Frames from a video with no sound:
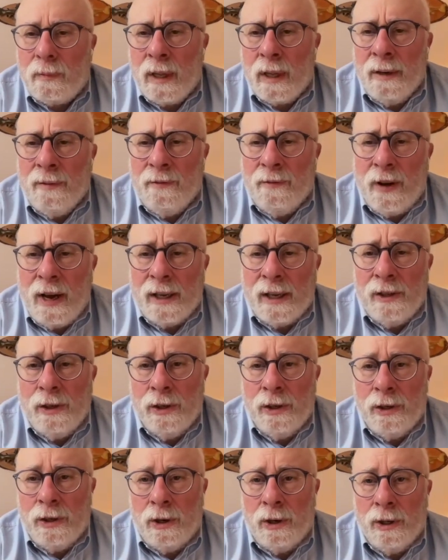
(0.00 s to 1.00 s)
In fact, you
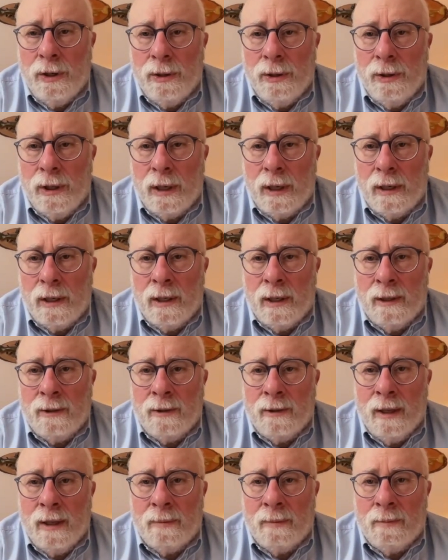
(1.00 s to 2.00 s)
could argue that
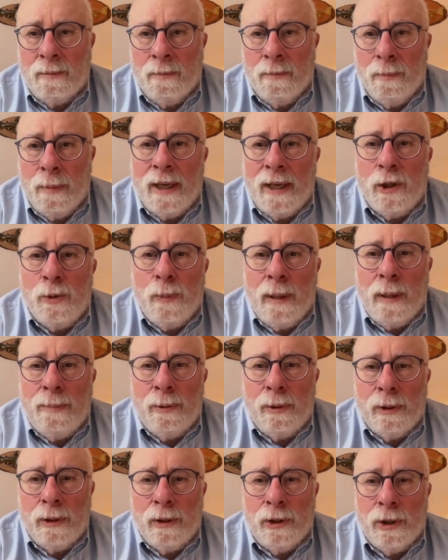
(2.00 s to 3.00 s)
it makes
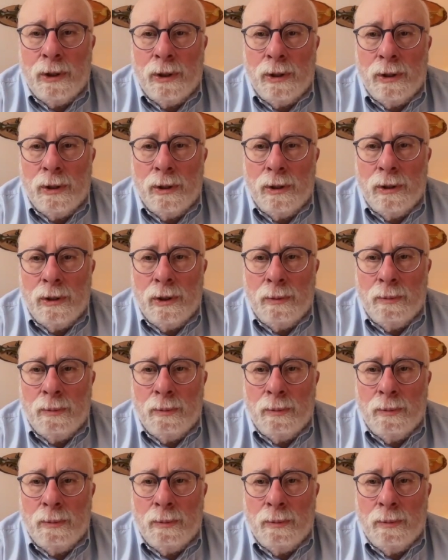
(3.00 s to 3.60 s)
people into